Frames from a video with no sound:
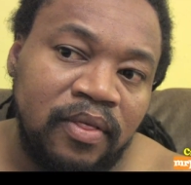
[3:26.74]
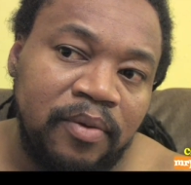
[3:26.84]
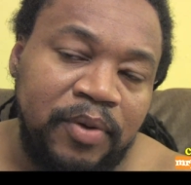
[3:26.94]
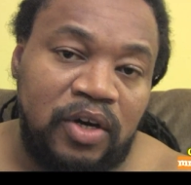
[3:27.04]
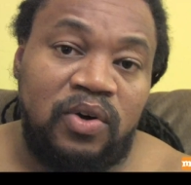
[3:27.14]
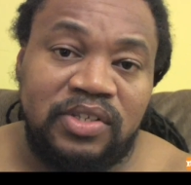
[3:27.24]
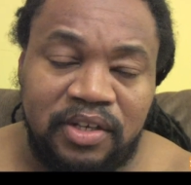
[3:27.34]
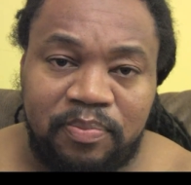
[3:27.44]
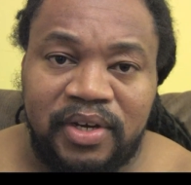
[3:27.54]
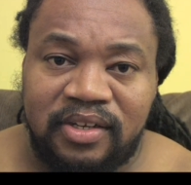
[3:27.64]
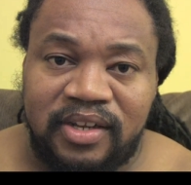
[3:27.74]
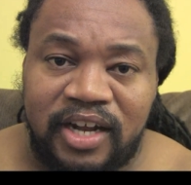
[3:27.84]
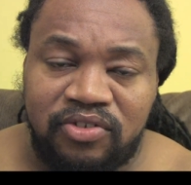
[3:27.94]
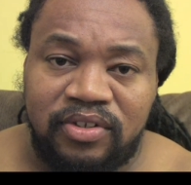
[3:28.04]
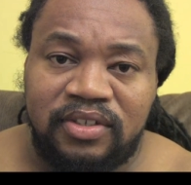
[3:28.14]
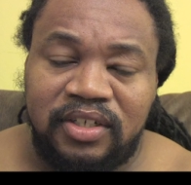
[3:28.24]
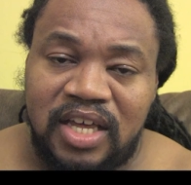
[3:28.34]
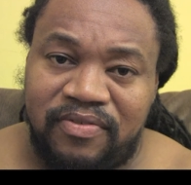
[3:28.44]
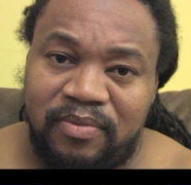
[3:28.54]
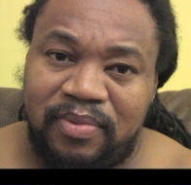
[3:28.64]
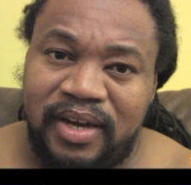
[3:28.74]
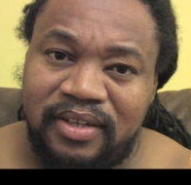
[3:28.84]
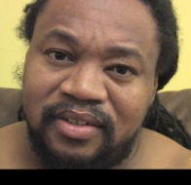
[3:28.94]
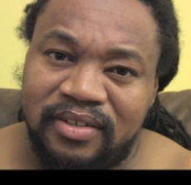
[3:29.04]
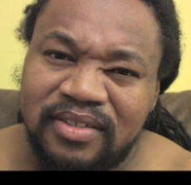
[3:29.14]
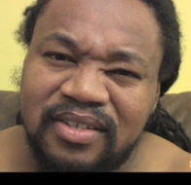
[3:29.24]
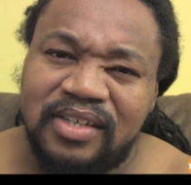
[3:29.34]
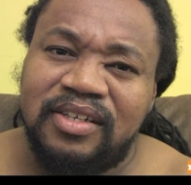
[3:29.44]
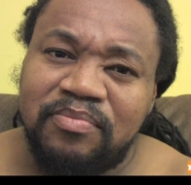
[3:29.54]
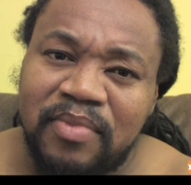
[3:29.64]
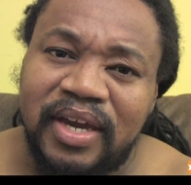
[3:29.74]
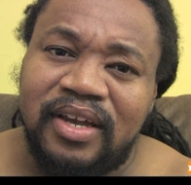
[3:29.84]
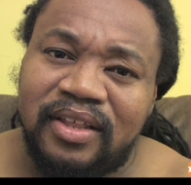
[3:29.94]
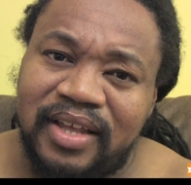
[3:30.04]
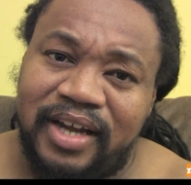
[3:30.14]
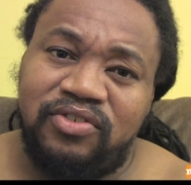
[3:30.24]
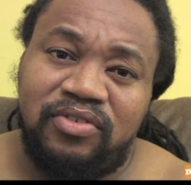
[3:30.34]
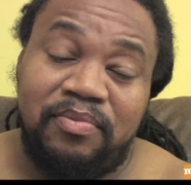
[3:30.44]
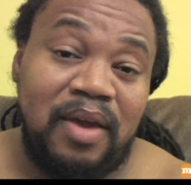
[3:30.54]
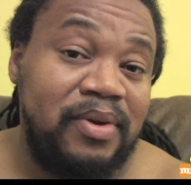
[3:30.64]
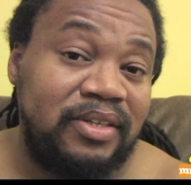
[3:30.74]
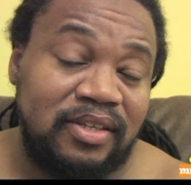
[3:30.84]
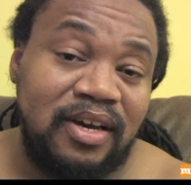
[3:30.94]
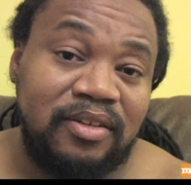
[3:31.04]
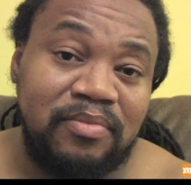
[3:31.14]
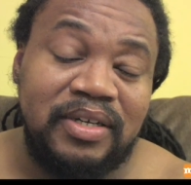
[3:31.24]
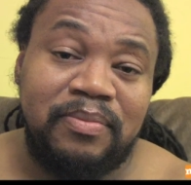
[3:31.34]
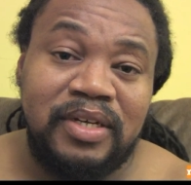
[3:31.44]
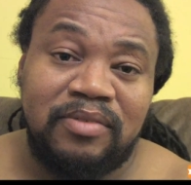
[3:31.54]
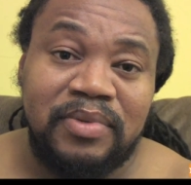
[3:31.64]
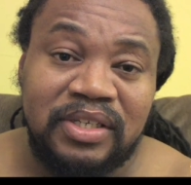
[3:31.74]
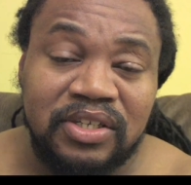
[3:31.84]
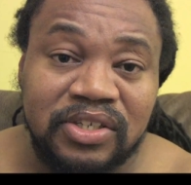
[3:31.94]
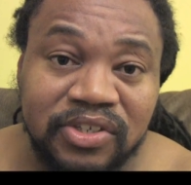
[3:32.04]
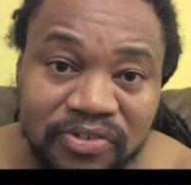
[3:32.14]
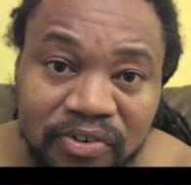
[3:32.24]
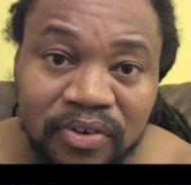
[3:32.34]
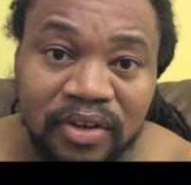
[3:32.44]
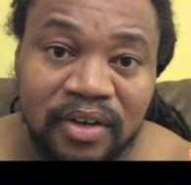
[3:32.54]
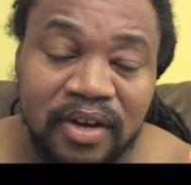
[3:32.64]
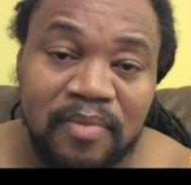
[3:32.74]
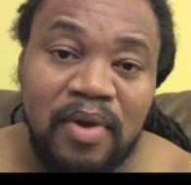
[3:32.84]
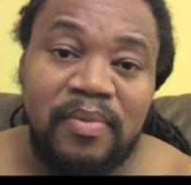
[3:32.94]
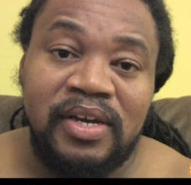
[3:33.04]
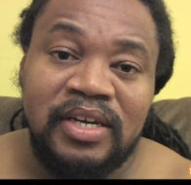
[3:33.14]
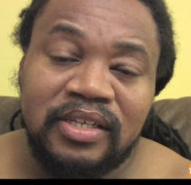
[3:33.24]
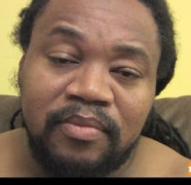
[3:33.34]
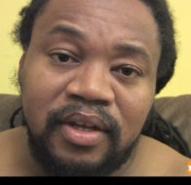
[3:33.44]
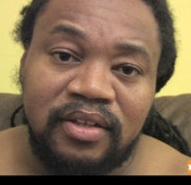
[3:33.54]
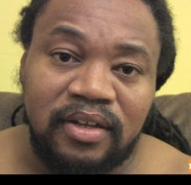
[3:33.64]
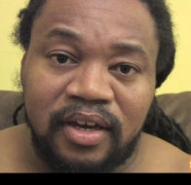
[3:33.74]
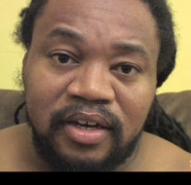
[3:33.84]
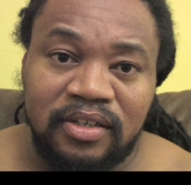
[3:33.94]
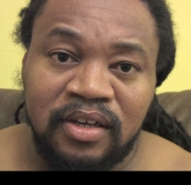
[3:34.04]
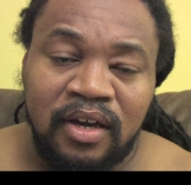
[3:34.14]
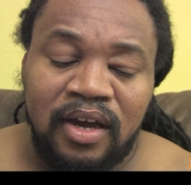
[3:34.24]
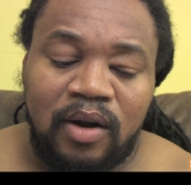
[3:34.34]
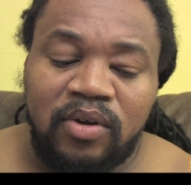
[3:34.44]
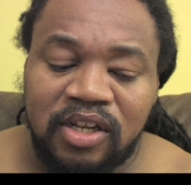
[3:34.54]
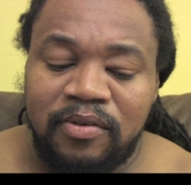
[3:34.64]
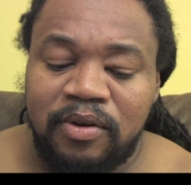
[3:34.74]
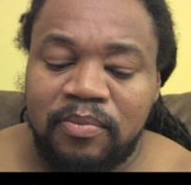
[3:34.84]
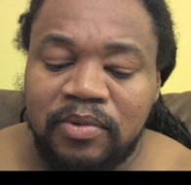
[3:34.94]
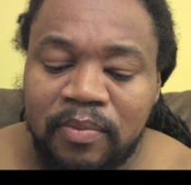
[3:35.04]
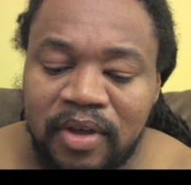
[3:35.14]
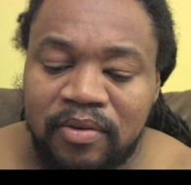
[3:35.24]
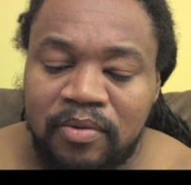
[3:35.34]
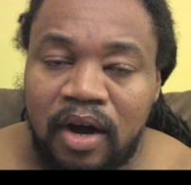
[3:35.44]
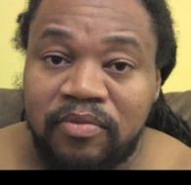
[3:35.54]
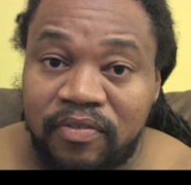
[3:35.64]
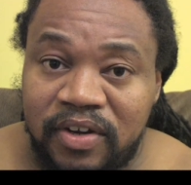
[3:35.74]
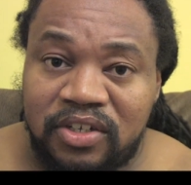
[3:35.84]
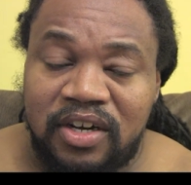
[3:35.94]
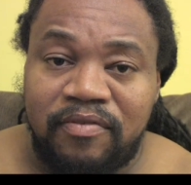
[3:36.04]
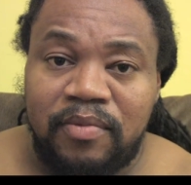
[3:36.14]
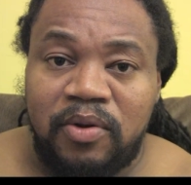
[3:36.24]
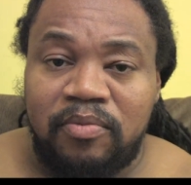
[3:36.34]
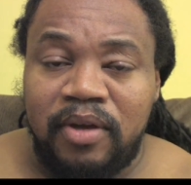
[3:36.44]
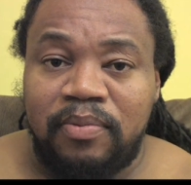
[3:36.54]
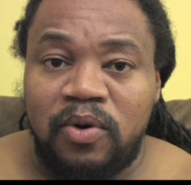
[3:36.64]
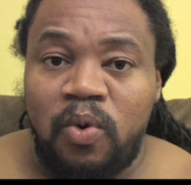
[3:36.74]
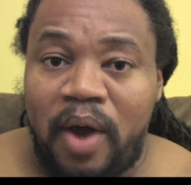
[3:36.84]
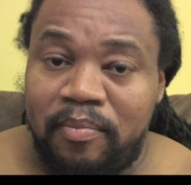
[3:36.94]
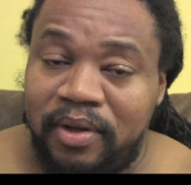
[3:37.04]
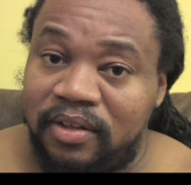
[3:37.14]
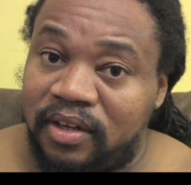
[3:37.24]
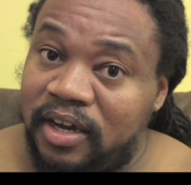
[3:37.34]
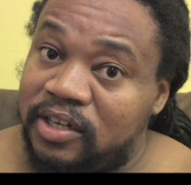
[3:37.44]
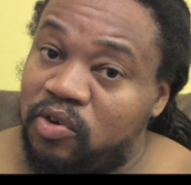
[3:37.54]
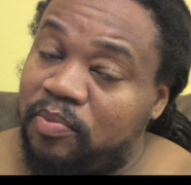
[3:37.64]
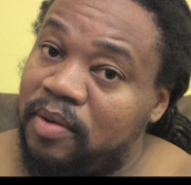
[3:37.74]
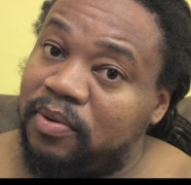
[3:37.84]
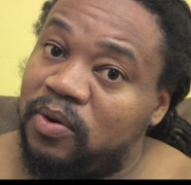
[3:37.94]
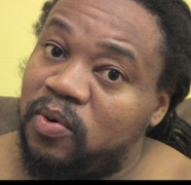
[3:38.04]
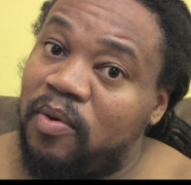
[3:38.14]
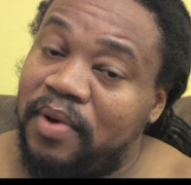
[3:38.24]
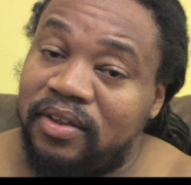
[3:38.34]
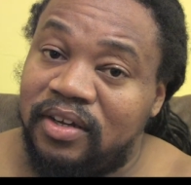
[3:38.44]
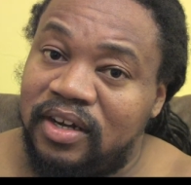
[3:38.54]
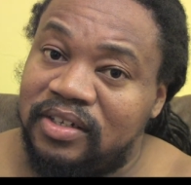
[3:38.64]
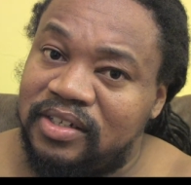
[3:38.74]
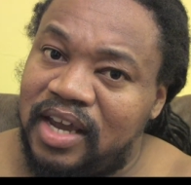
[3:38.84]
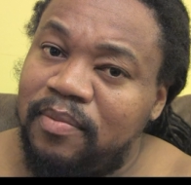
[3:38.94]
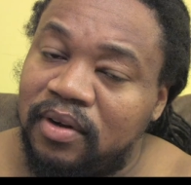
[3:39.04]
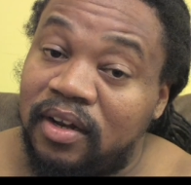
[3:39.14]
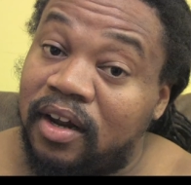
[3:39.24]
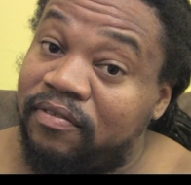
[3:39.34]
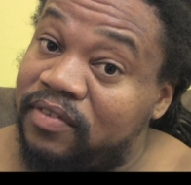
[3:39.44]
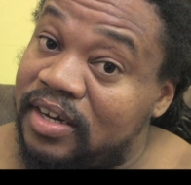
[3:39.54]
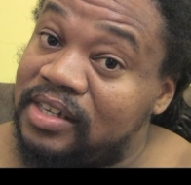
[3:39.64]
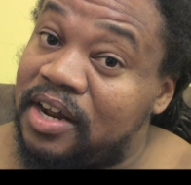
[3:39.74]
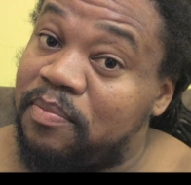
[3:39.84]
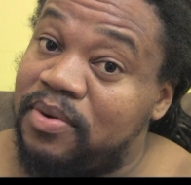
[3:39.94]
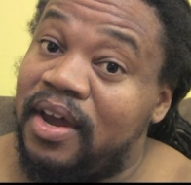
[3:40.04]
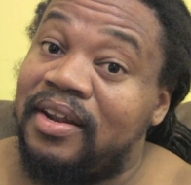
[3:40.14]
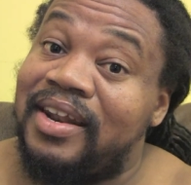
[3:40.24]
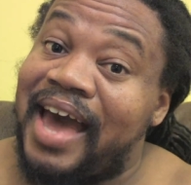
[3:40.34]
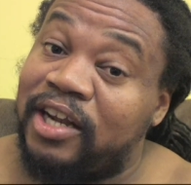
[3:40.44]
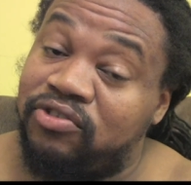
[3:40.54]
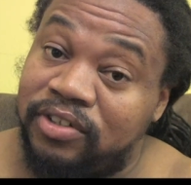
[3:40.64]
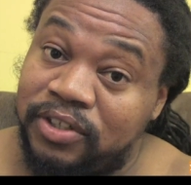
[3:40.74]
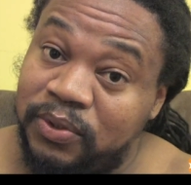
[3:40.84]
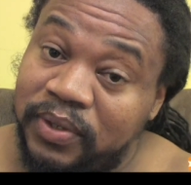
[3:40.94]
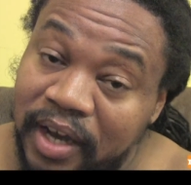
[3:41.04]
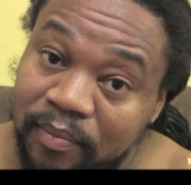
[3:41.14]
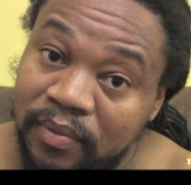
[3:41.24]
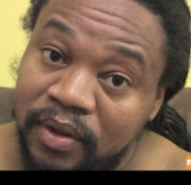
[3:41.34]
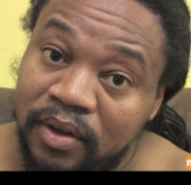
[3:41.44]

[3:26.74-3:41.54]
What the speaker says: because it appears natural to David Blaine, does it make it natural? Maybe it's not. Maybe he's missing a screw. Maybe he is a mental case. And one of the observation I've made with people who had mental case, or people who were mentally unstable, a lot of things that appeared natural to them